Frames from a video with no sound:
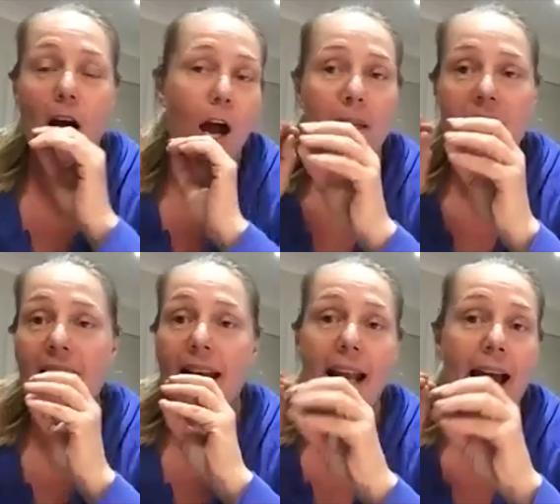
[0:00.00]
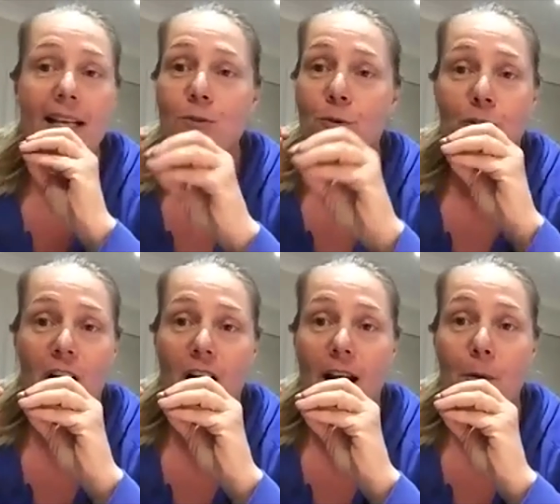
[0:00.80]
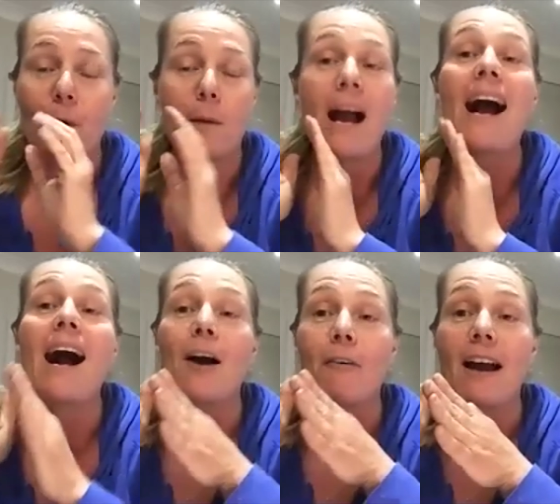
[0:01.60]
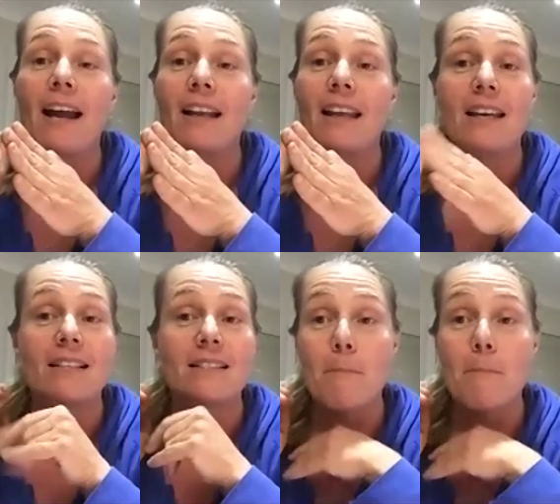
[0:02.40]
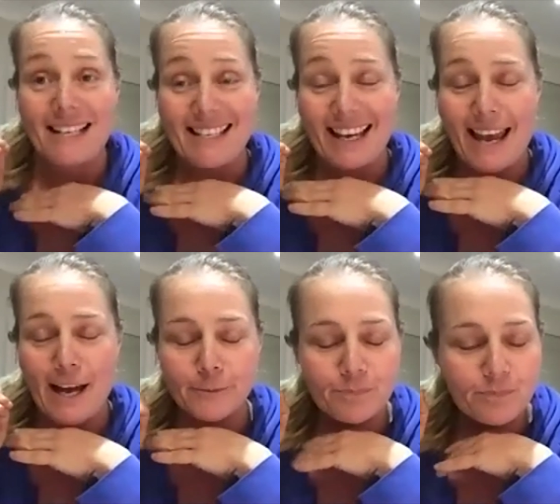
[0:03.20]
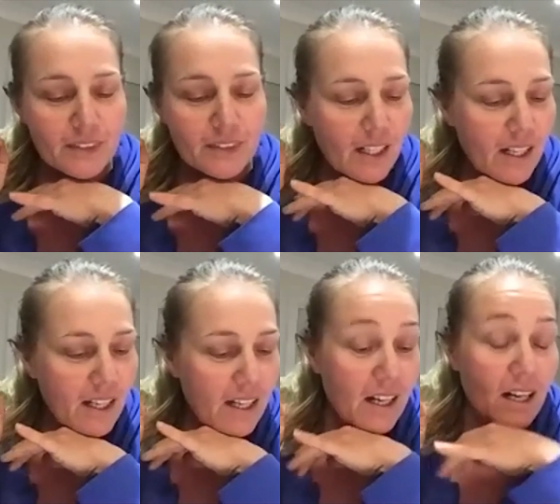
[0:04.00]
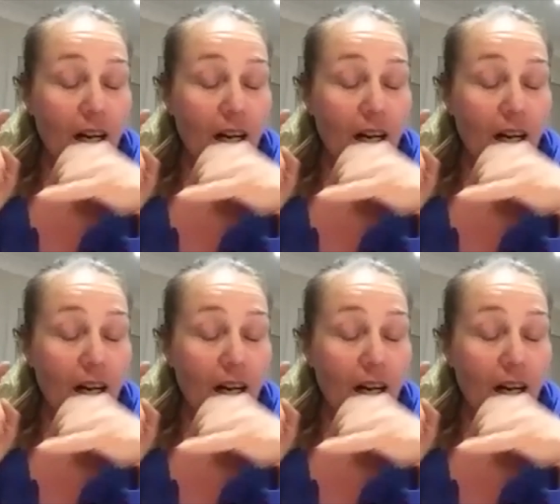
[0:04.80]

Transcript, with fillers: I'm in that eight or nine where my heart rate is maxing out. Okay.